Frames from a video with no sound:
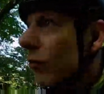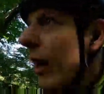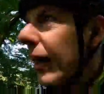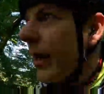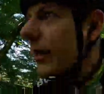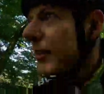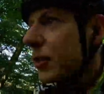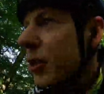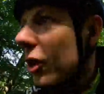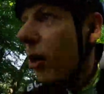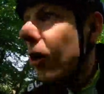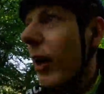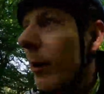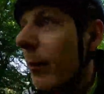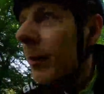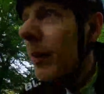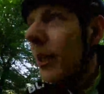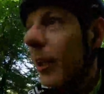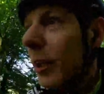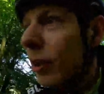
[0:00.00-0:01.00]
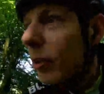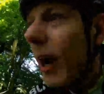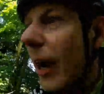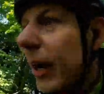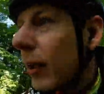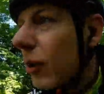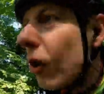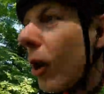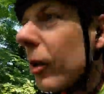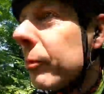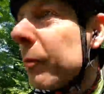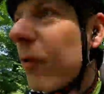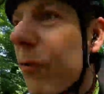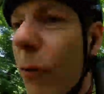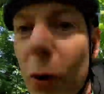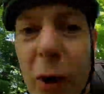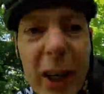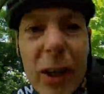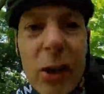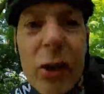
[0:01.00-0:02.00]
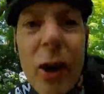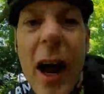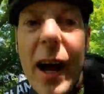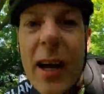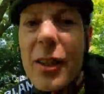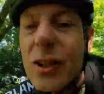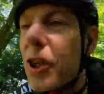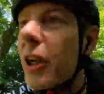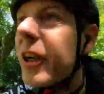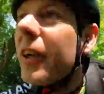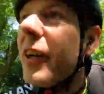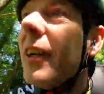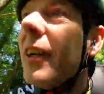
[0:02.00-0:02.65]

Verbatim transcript: Right, so I'm going to crack on before I crash.